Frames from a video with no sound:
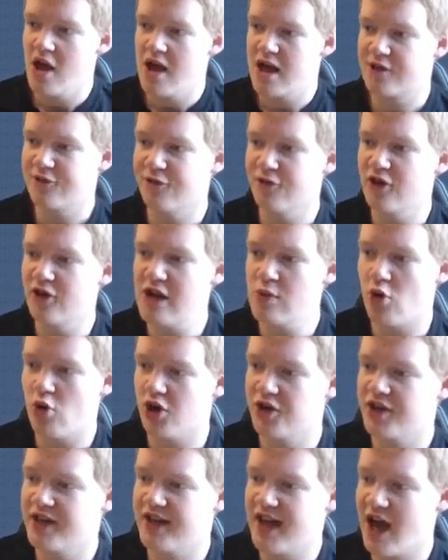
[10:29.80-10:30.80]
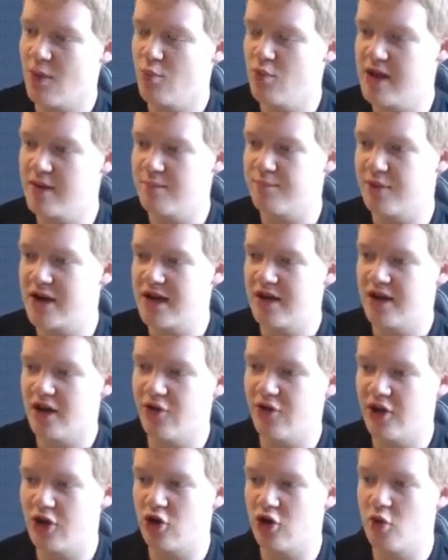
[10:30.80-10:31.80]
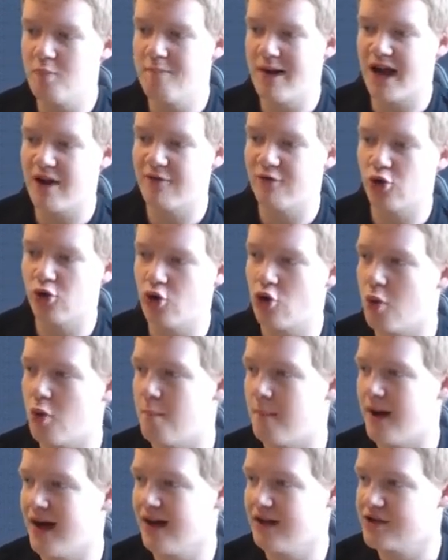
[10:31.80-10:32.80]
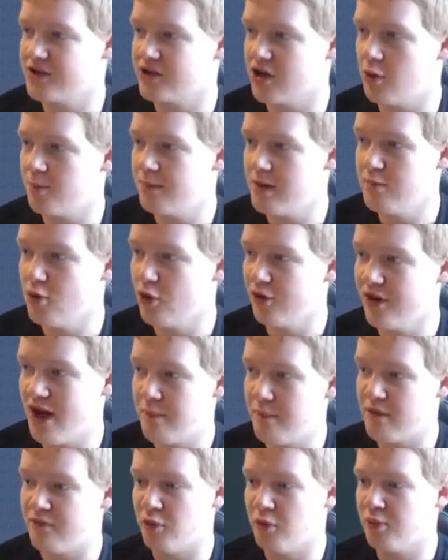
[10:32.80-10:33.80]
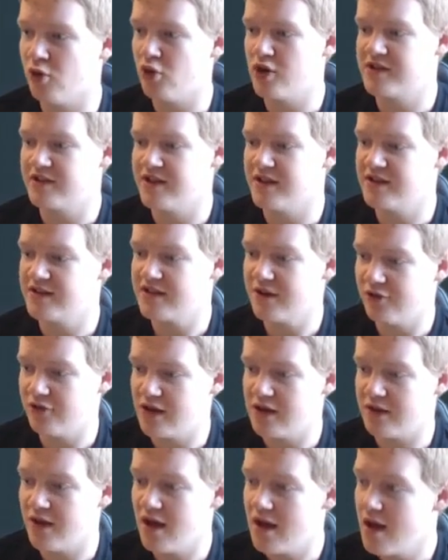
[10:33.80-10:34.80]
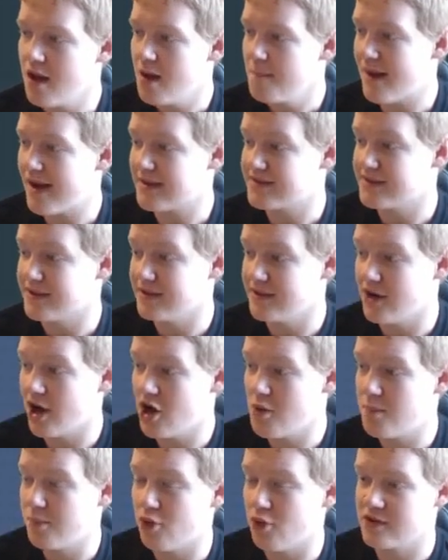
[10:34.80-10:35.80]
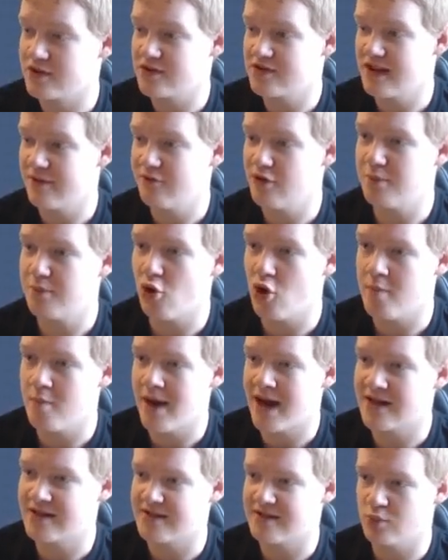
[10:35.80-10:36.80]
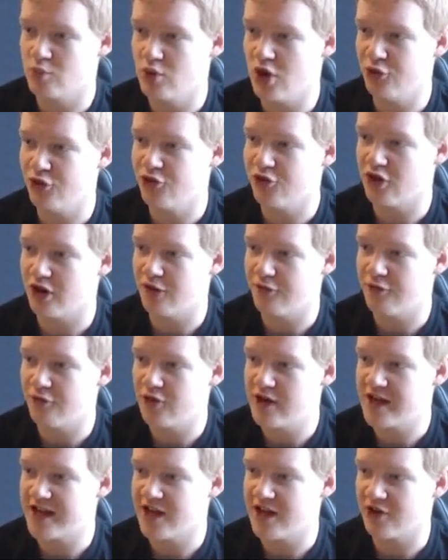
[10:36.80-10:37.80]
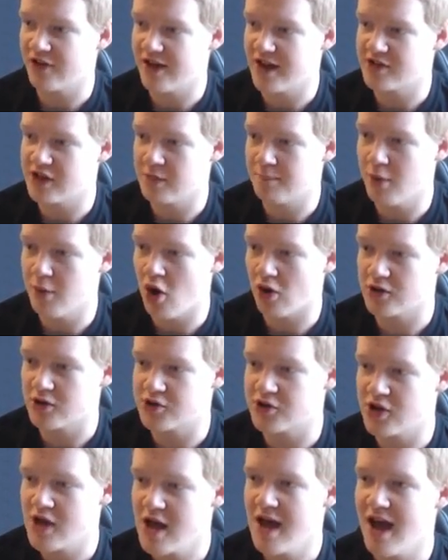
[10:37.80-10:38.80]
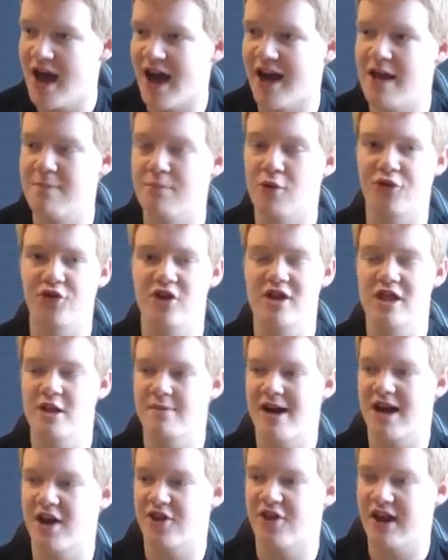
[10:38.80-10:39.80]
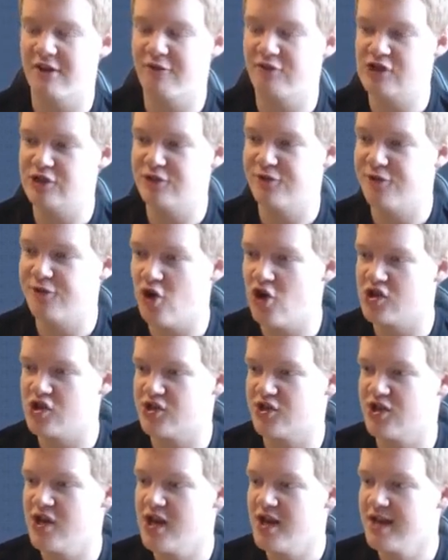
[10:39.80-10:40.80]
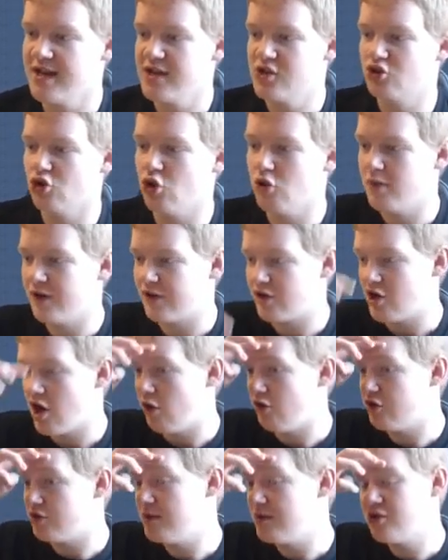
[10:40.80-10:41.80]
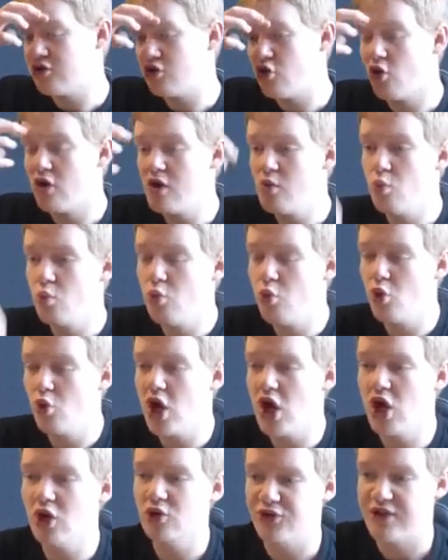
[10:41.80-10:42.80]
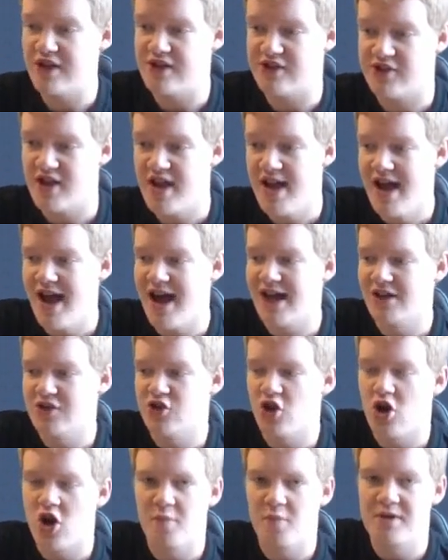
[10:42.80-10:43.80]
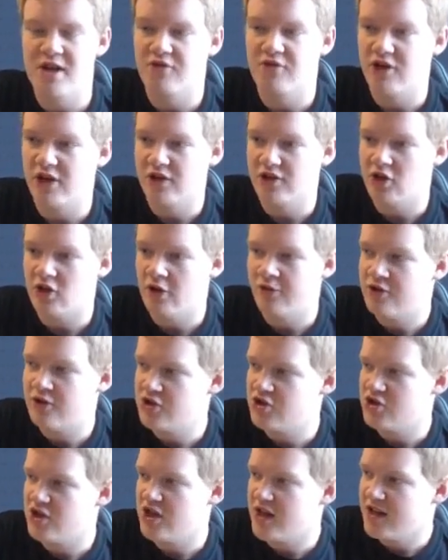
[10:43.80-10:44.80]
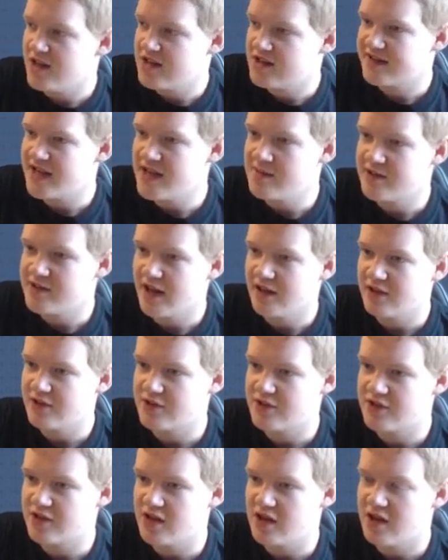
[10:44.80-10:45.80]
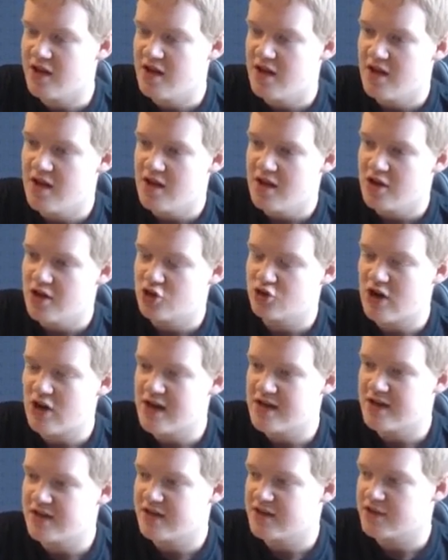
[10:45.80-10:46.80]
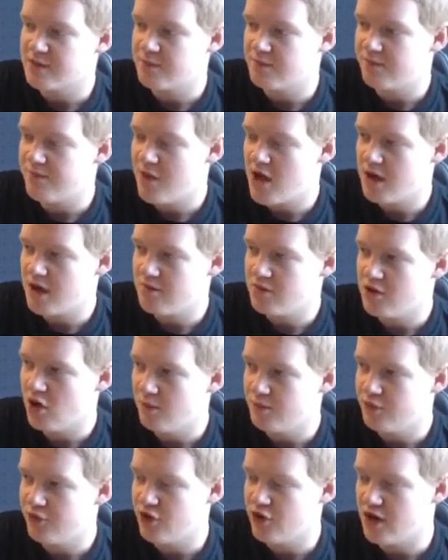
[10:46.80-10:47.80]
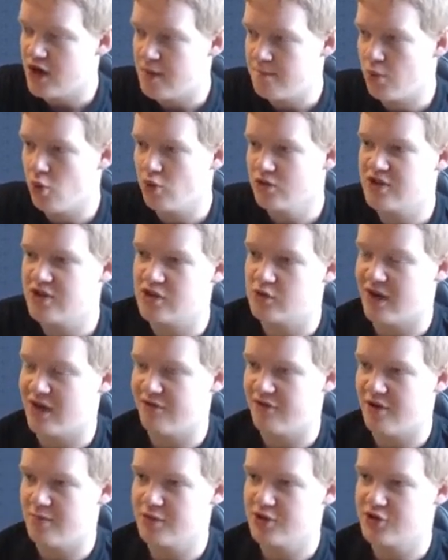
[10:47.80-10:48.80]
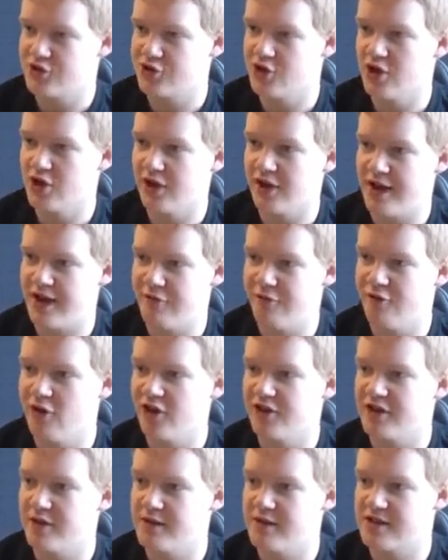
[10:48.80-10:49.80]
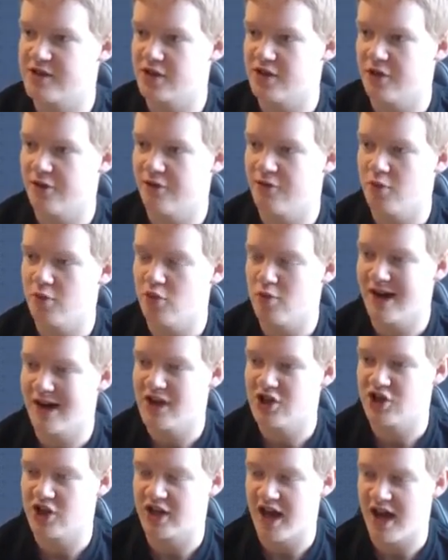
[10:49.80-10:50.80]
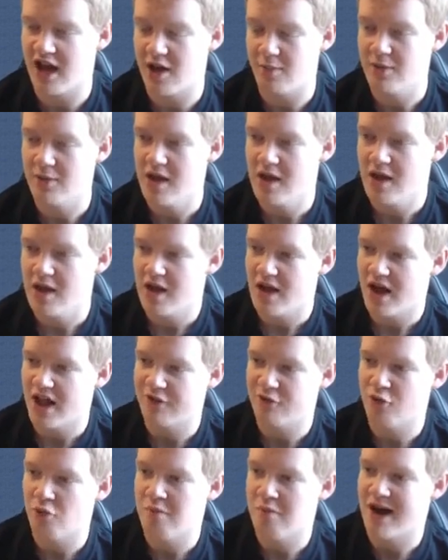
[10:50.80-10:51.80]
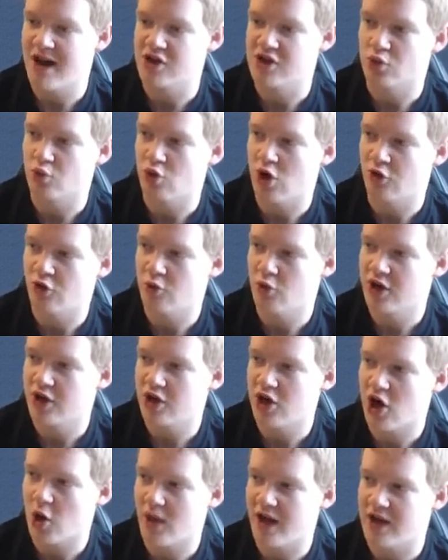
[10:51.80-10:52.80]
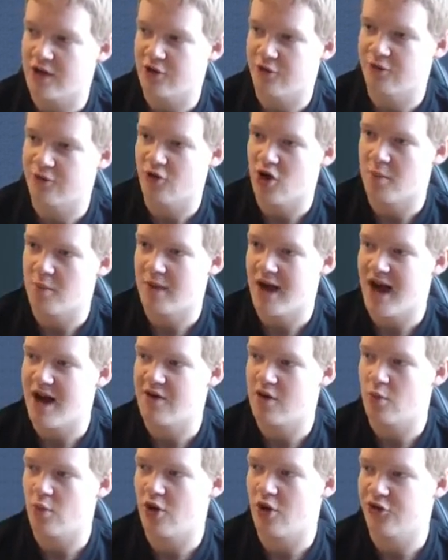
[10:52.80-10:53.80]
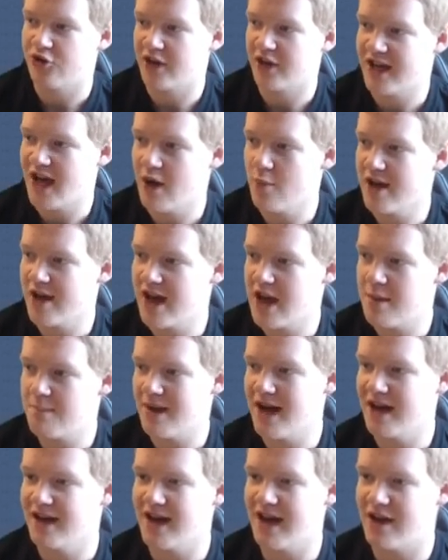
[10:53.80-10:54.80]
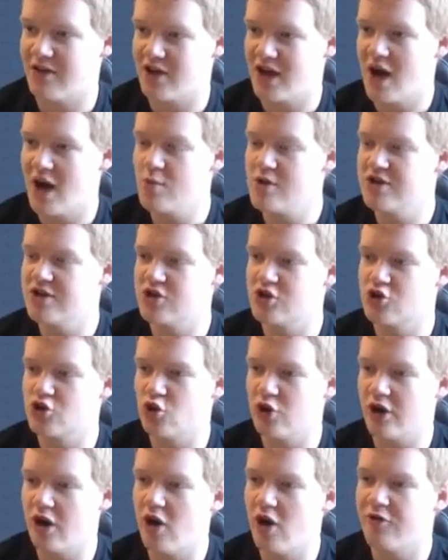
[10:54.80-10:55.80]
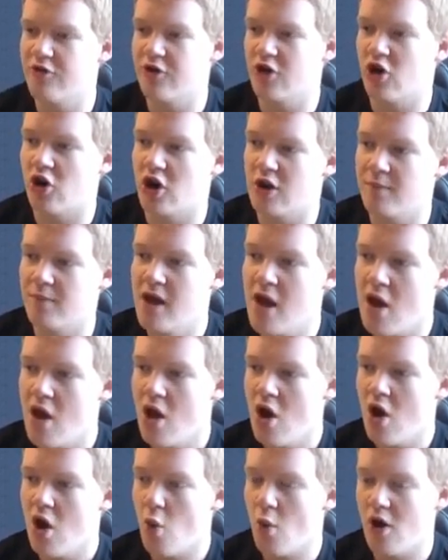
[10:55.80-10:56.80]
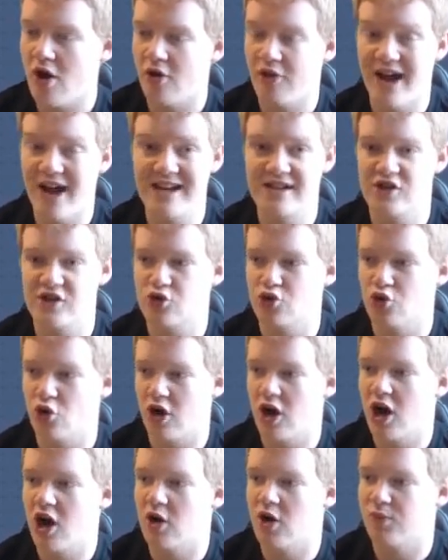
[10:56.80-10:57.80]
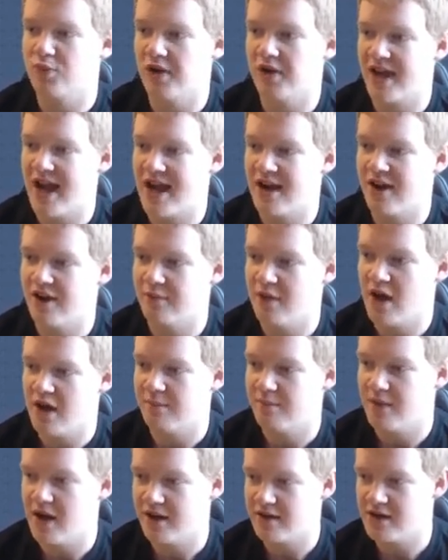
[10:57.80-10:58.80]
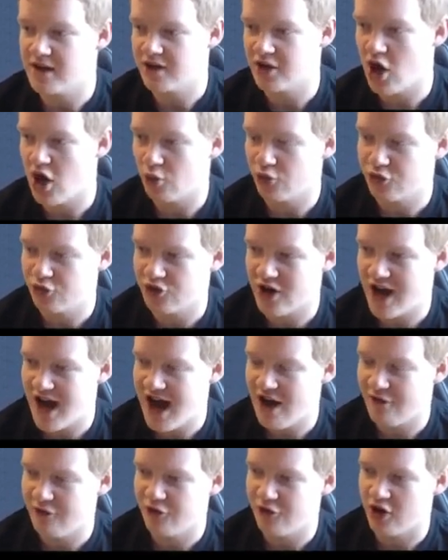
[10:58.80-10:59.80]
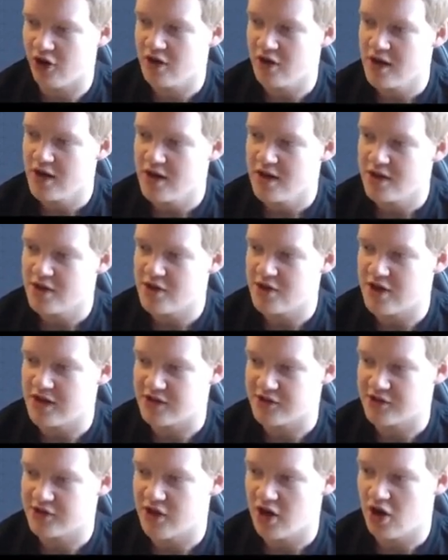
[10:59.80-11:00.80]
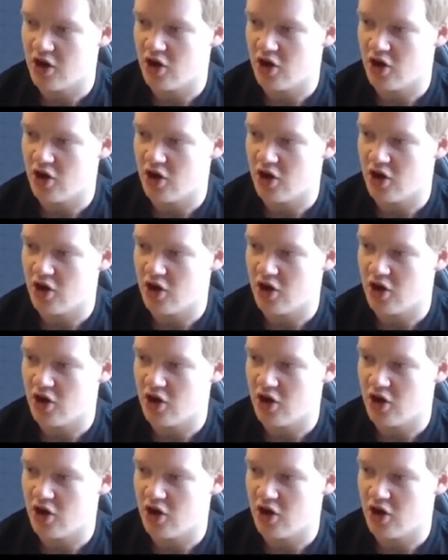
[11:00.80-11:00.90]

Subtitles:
it's 3-1. Can we bring on the comeback of all comebacks? I'll be more than happy with a point here. It's definitely better than no points, because every point matters. And Wilson's got a free kick on the edge of the box, and he puts it in the back of the net for his first Dortmund goal. He's been scoring worldies at Derby in real life this year, and it seems that trend has not certainly booked into FM, but certainly followed him into the Football Manager game and the Football Manager world. And what a goal that is from Harry Wilson. Can we get it back now? Can we destroy Hoffenheim, or will they destroy our hopes by getting a goal straight after this